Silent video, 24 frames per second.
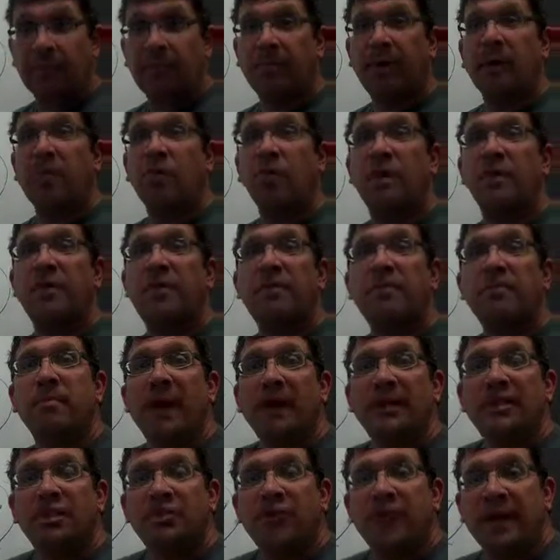but with
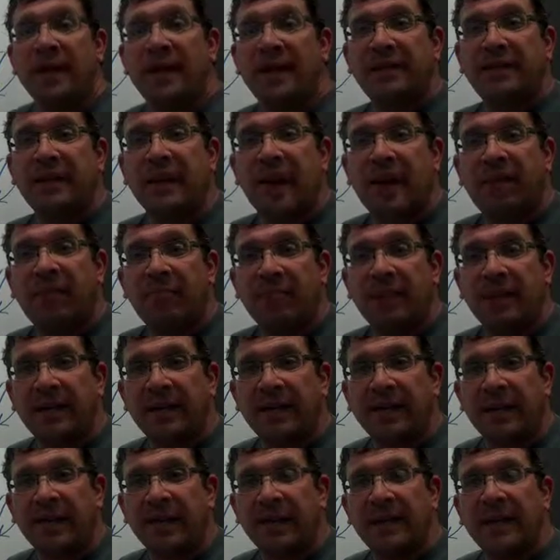my training that I've been
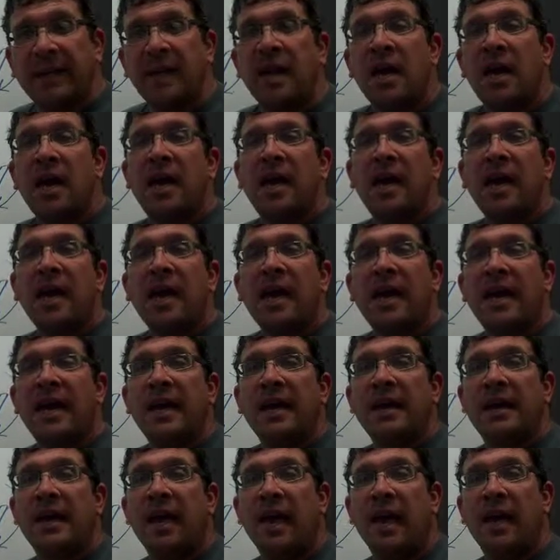getting
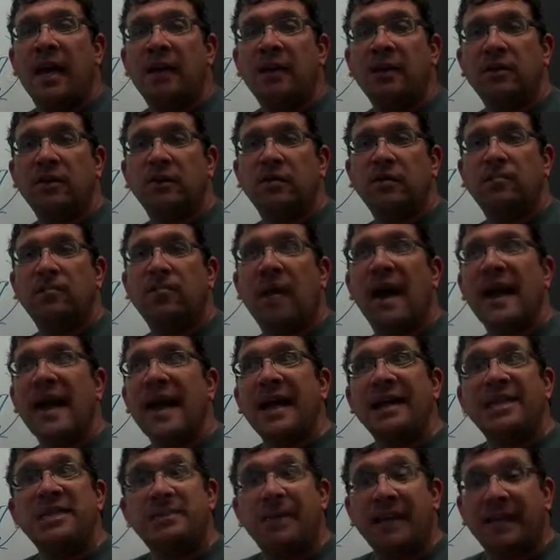and my
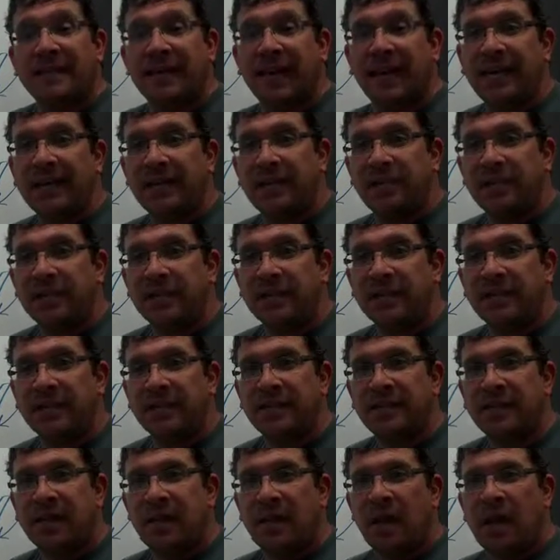
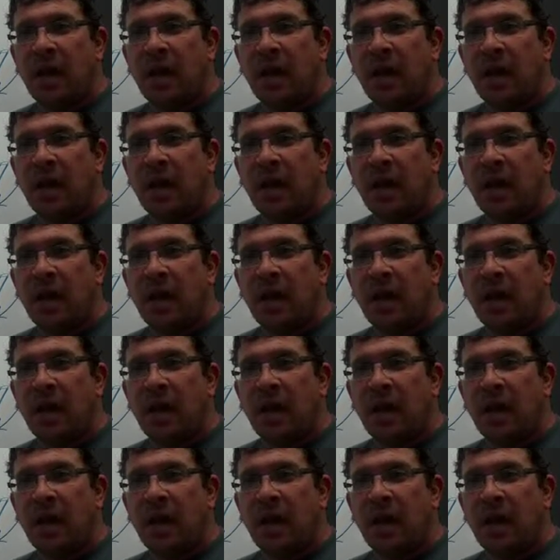expectations,